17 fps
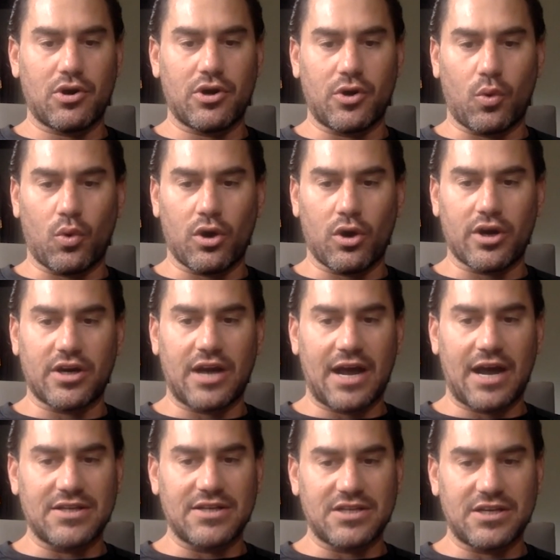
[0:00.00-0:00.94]
and
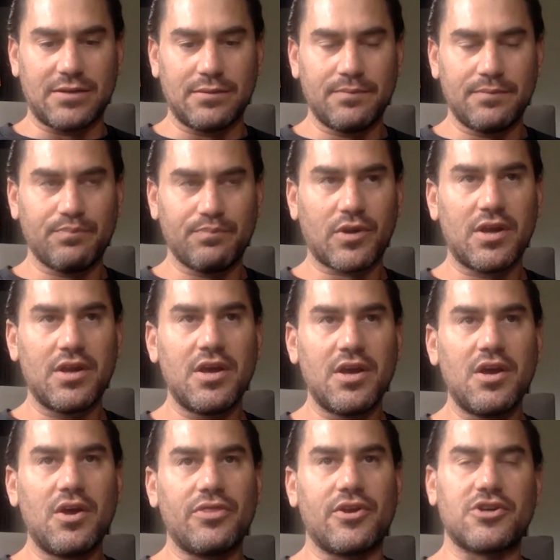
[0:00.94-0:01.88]
organize it.
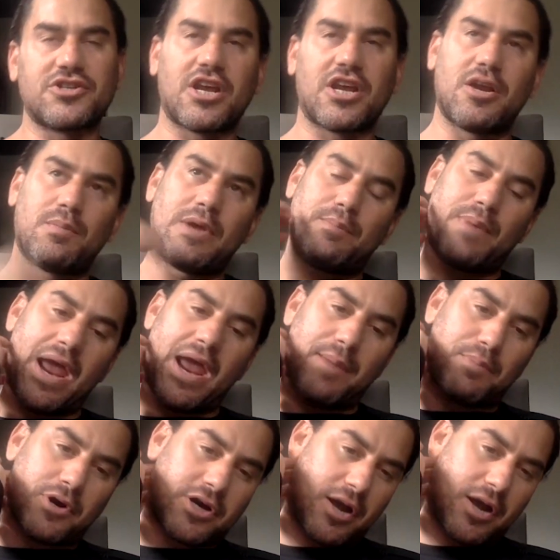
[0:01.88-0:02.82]
There's going to be a
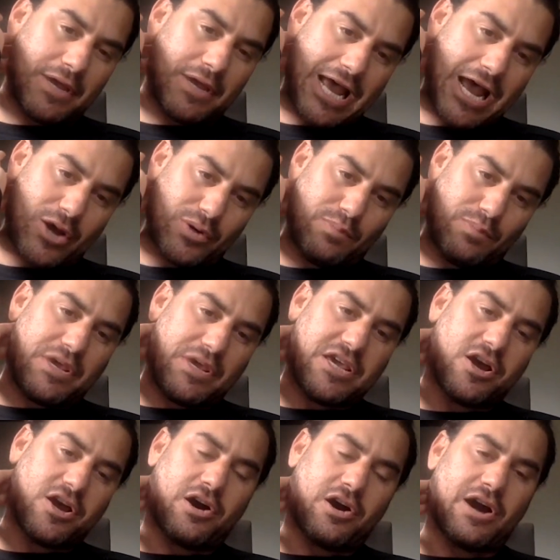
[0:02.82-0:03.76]
paper coming out in
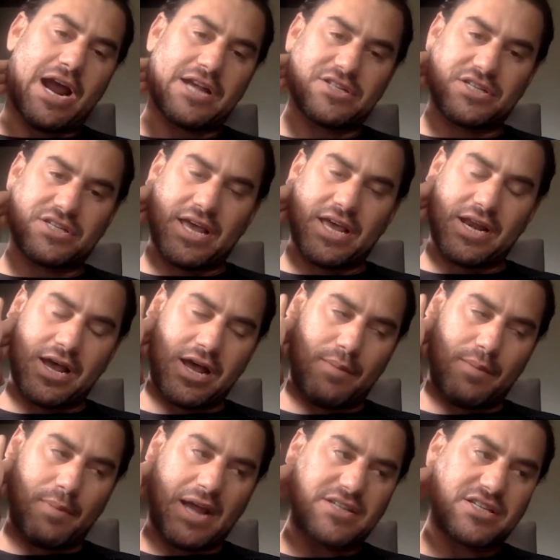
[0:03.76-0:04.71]
PRS
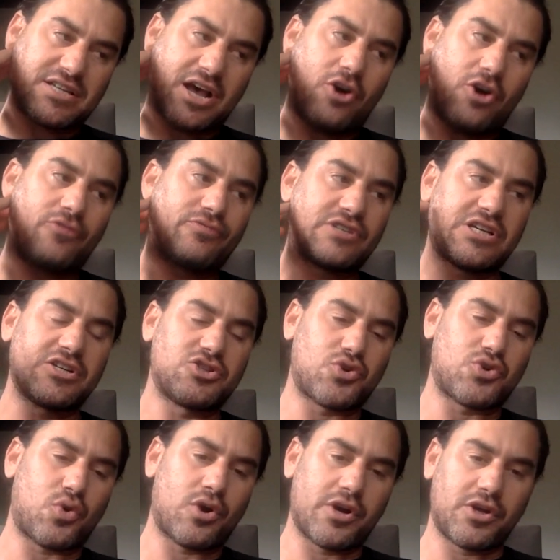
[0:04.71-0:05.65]
that myself, Dean
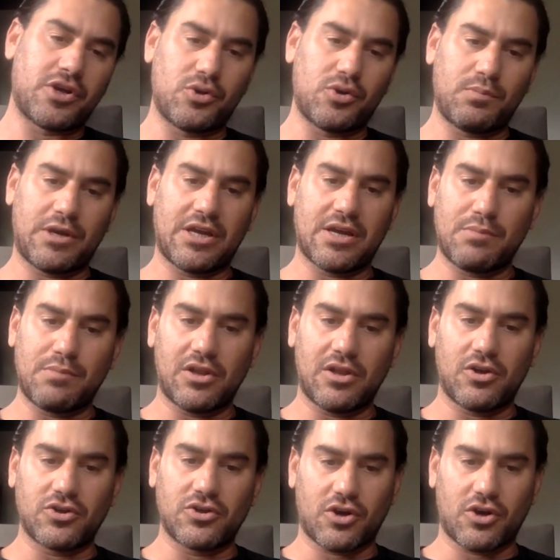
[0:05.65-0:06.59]
Toriumi, and
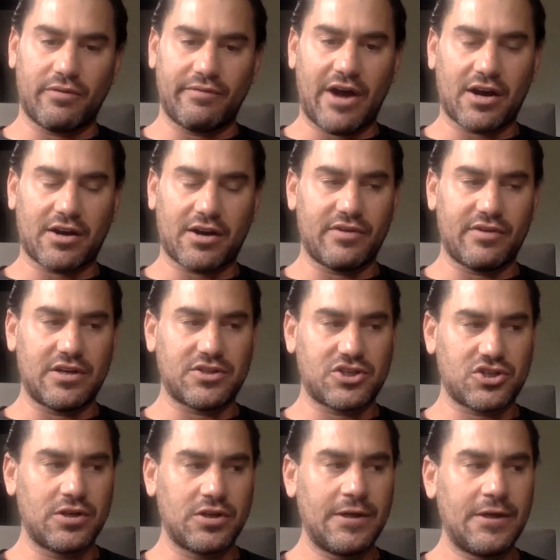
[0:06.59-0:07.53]
Milos
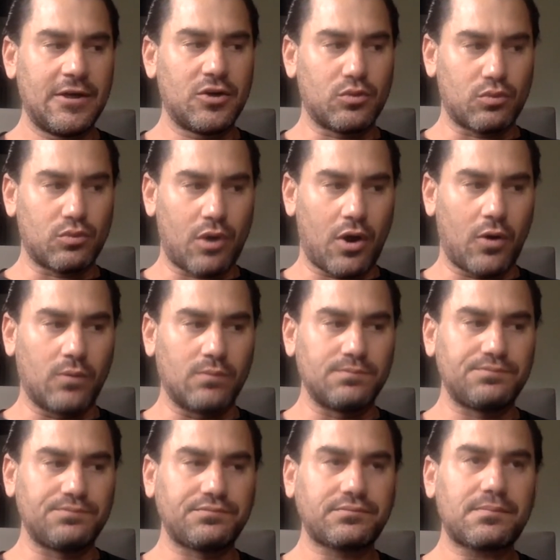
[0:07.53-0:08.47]
Kovakovic wrote.
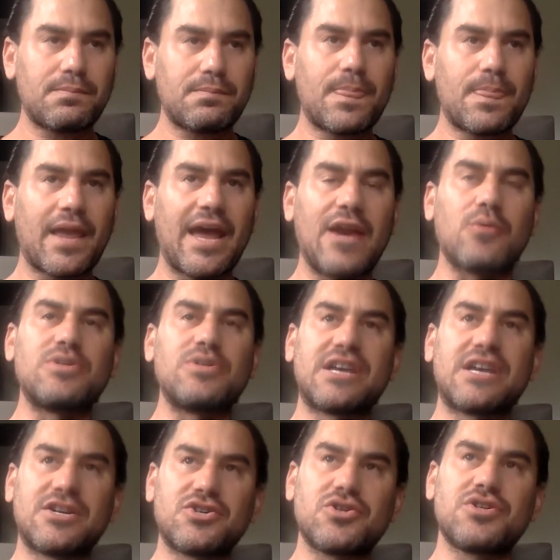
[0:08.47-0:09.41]
And it was
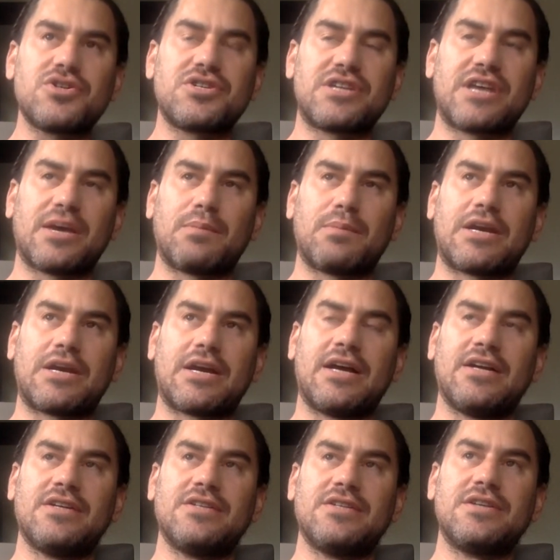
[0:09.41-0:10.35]
interesting
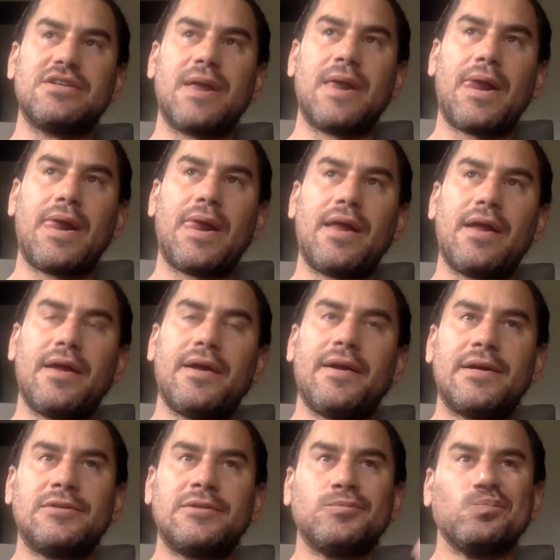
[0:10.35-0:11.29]
because
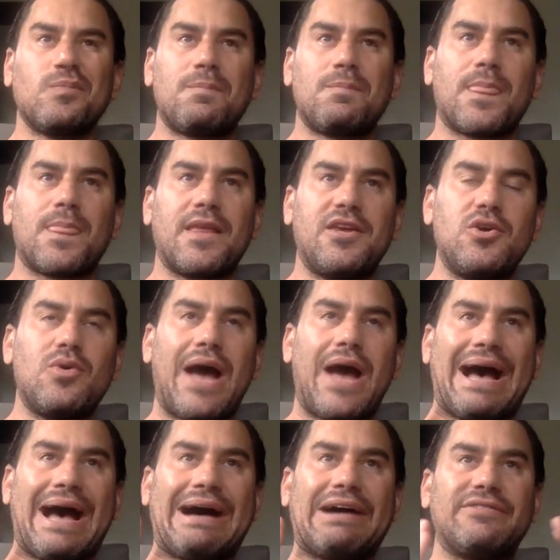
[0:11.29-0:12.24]
you
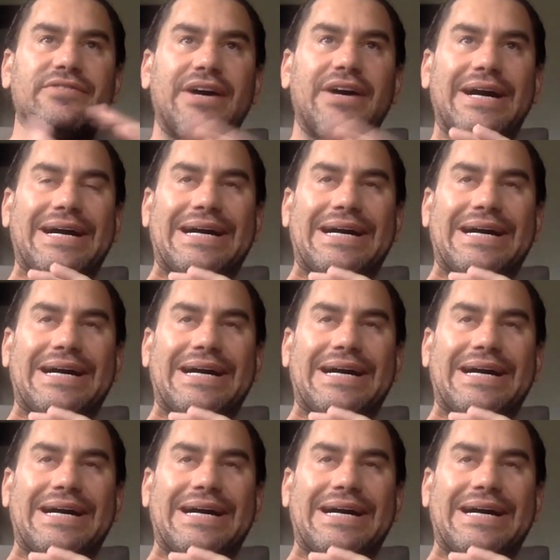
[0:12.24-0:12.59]
have